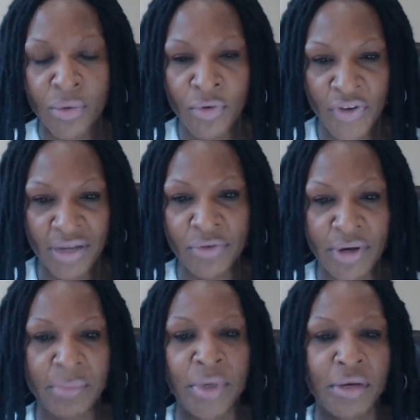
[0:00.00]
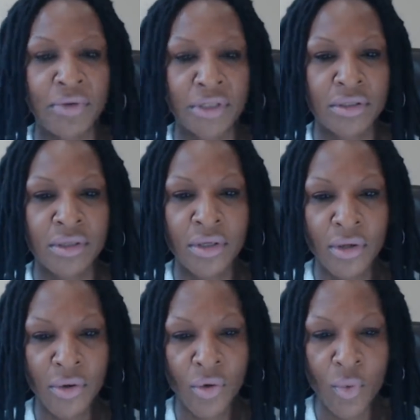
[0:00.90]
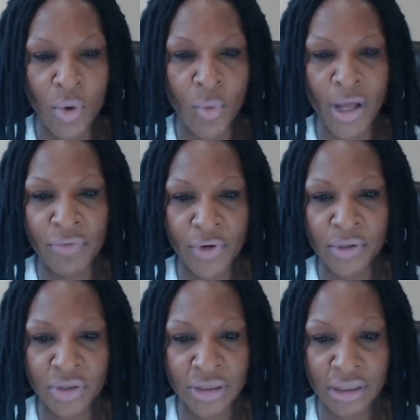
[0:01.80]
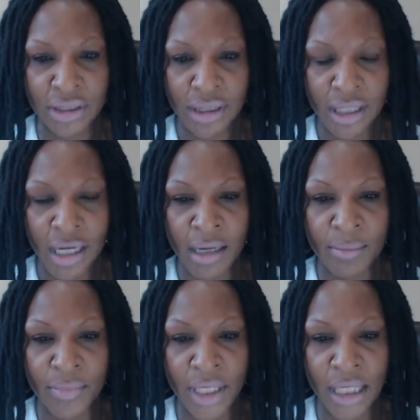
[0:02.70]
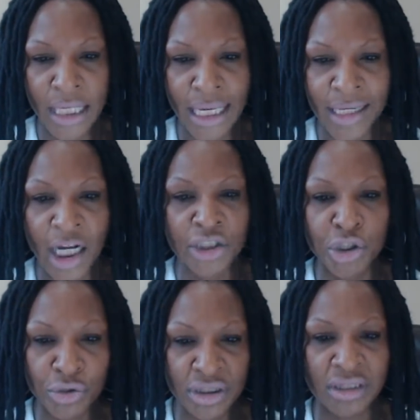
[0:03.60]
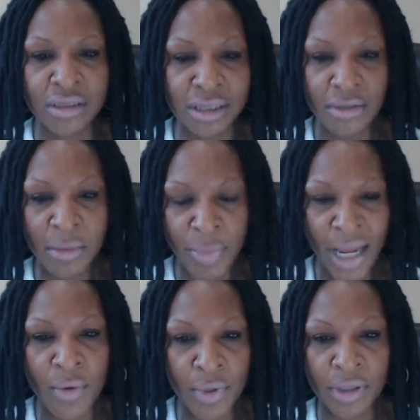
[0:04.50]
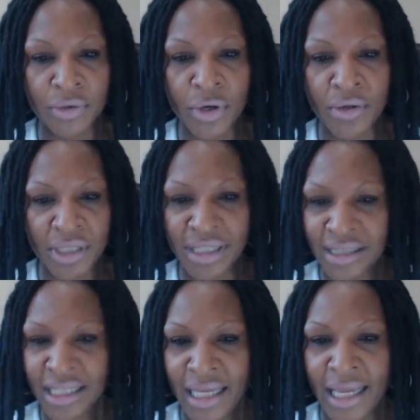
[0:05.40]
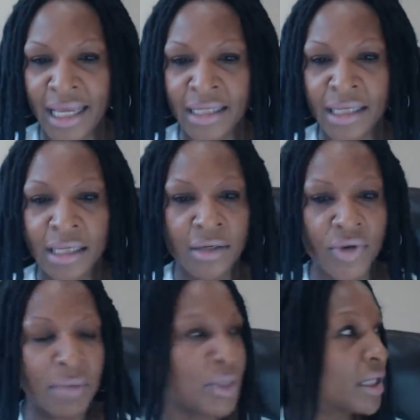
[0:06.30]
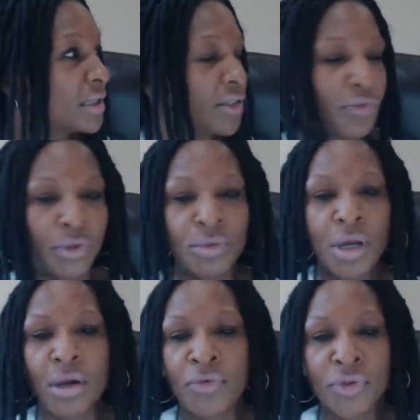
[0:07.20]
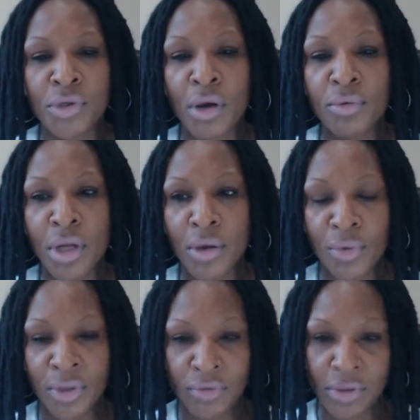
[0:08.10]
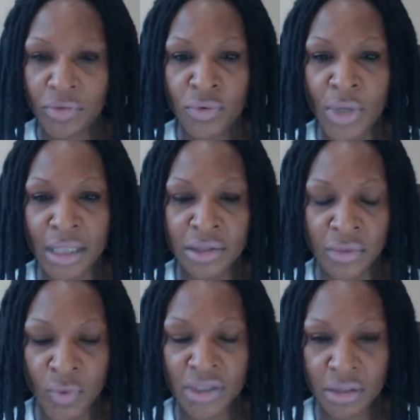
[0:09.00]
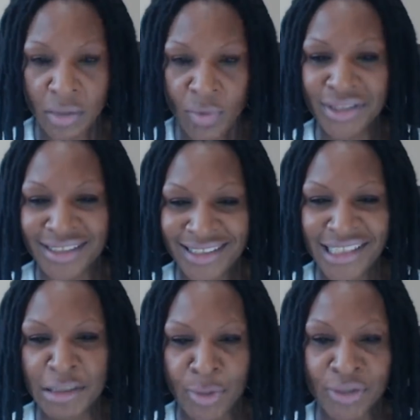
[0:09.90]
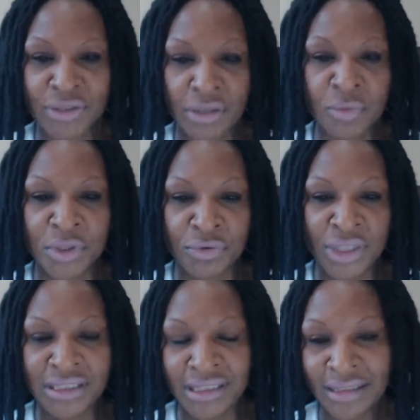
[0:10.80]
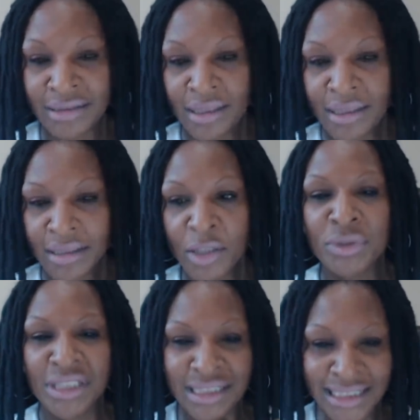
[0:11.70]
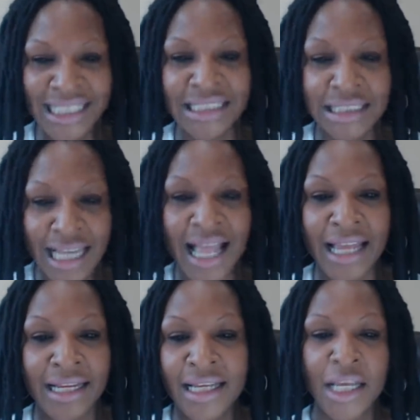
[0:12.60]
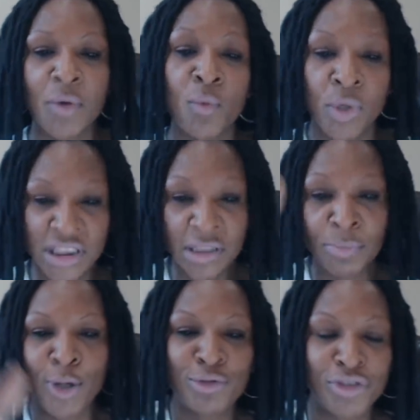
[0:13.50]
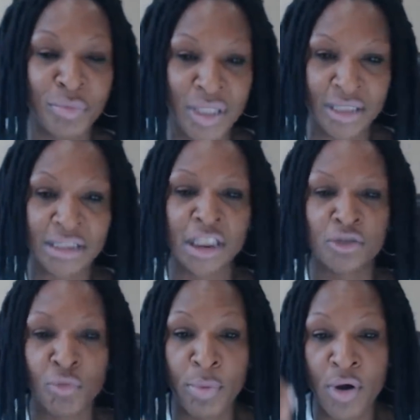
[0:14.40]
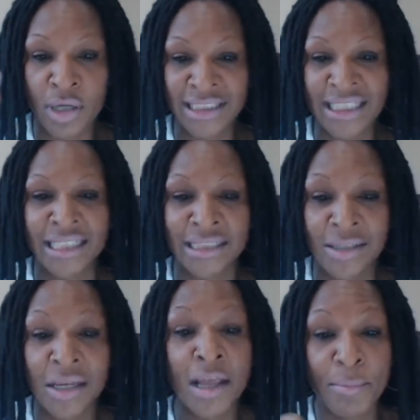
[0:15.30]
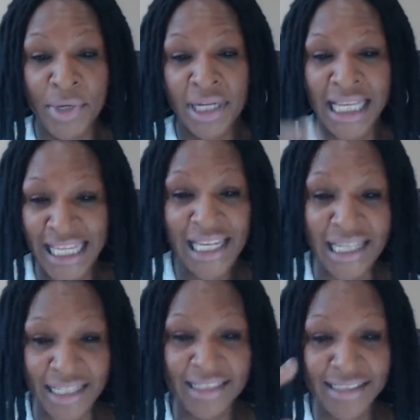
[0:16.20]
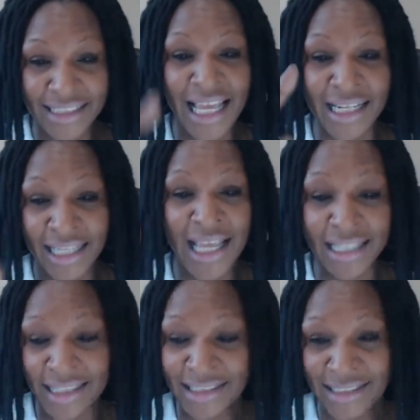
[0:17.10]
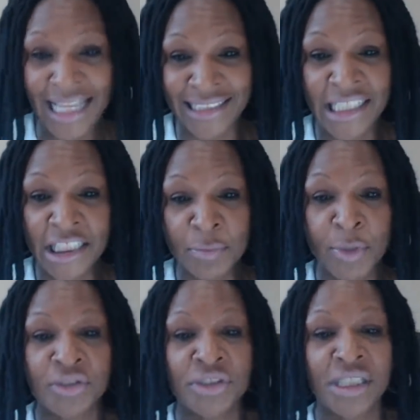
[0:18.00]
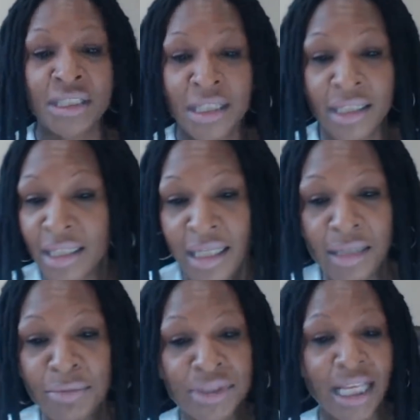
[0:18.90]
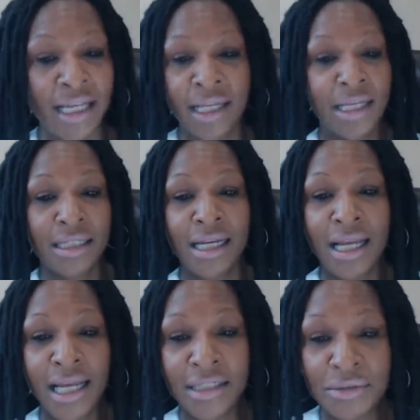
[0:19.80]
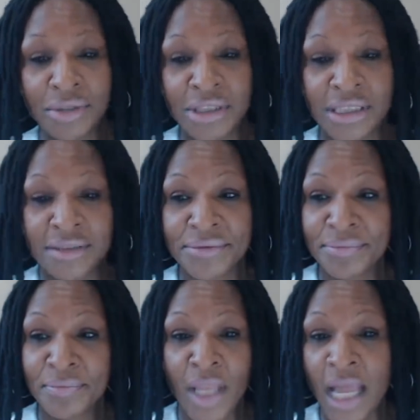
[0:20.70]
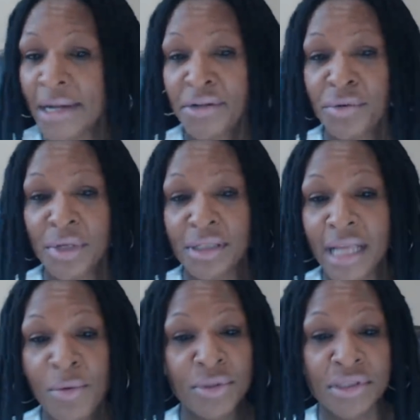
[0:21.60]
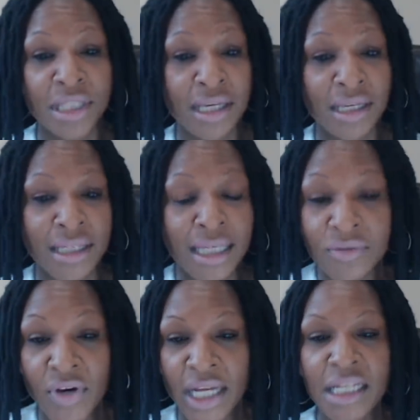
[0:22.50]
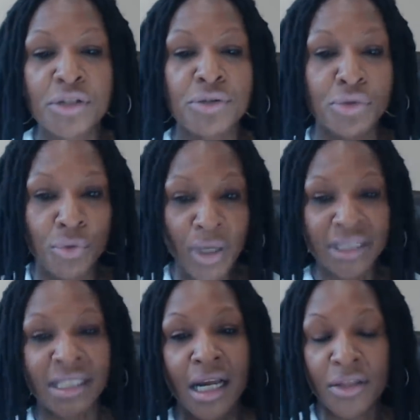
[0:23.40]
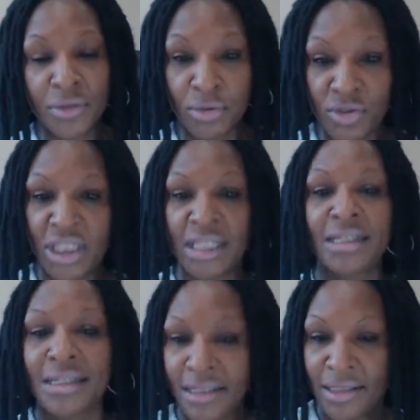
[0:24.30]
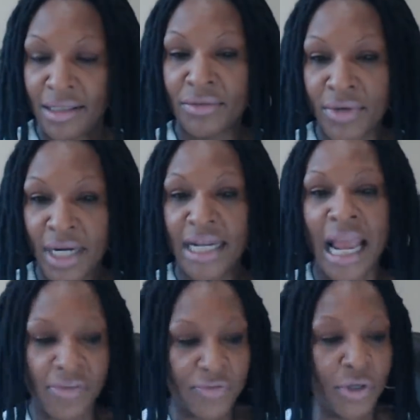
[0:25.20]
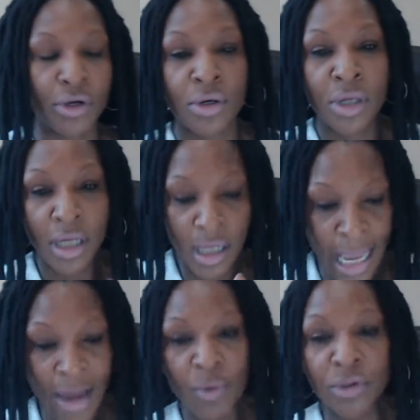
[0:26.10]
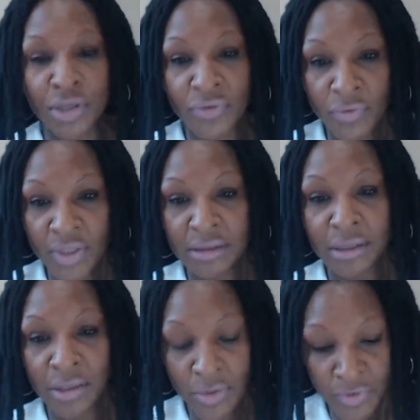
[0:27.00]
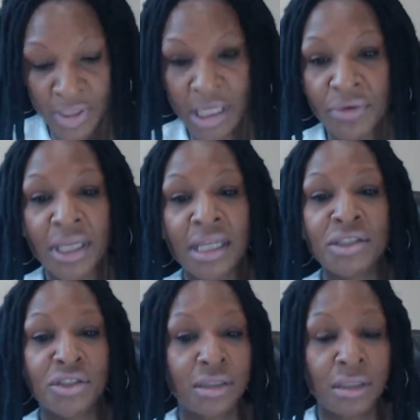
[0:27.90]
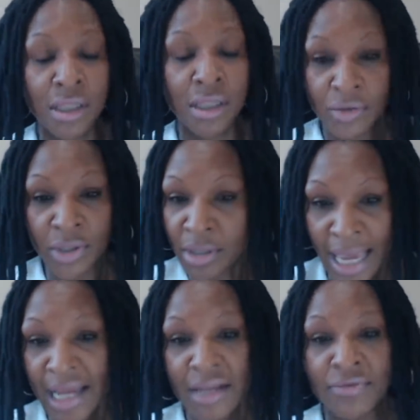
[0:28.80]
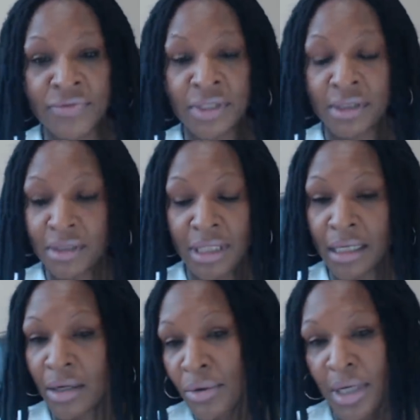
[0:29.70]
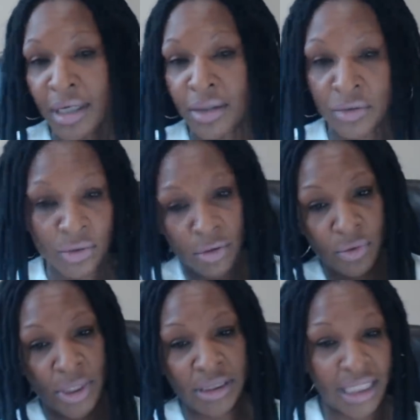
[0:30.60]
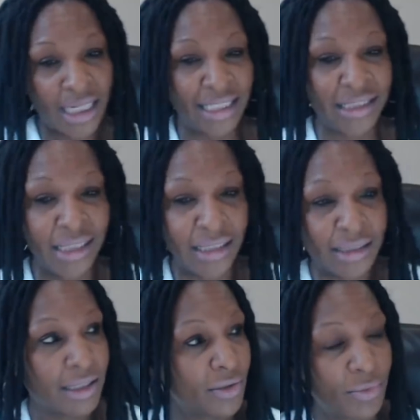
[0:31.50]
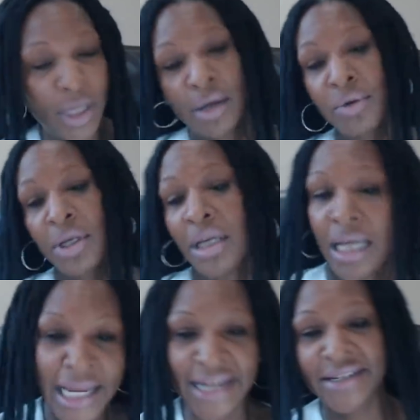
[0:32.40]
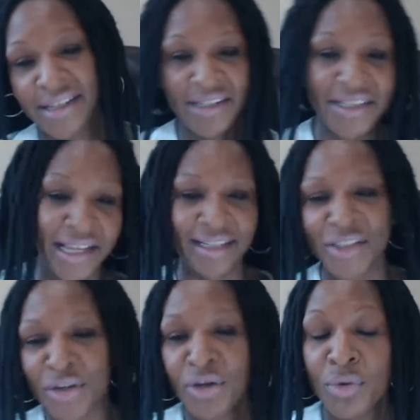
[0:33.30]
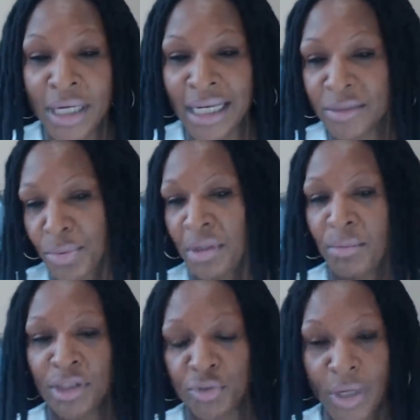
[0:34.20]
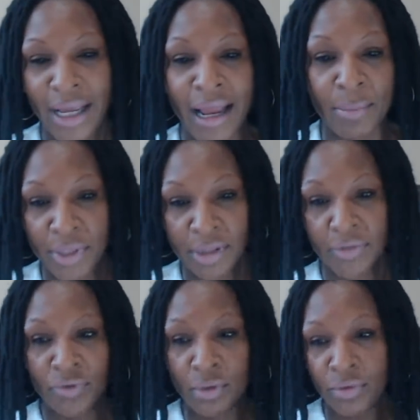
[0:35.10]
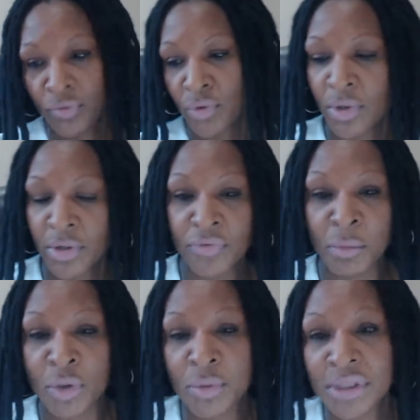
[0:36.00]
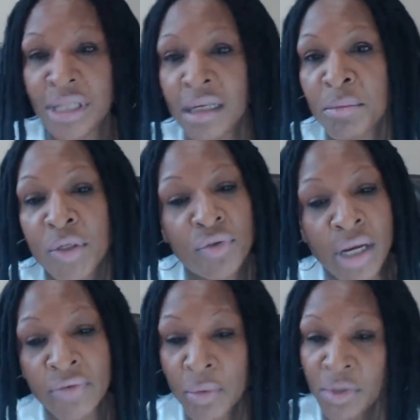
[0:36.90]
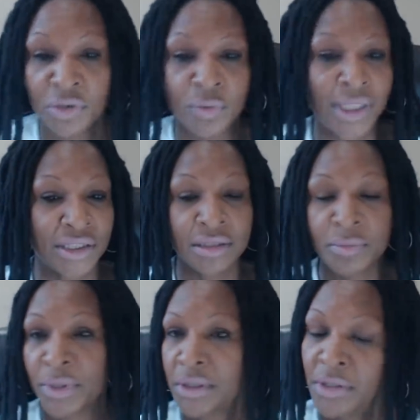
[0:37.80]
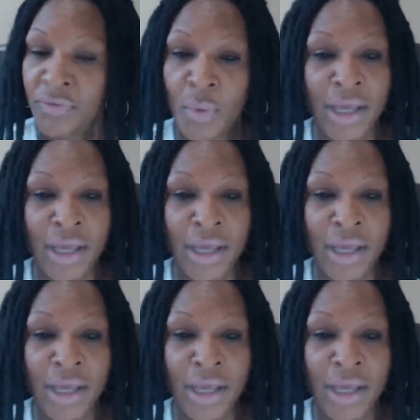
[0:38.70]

or 5 grandparents who were well versed, and understood the power and authority that they had. Right, because if you don't know, and you guys didn't watch, there was a 6th person who was arrested. It was a 6th guy. It was supposed to be the Central Park 6, but that 6th person, he was like, "No, I didn't do this shit. I didn't do it. I wasn't there." Right? He didn't do what the others did. Right, after hours of interrogation, caved. Like, okay, he said I did it. Well, he did it then, and that's pretty much what happened. If you aren't familiar with the documentary, everyone should watch it, especially if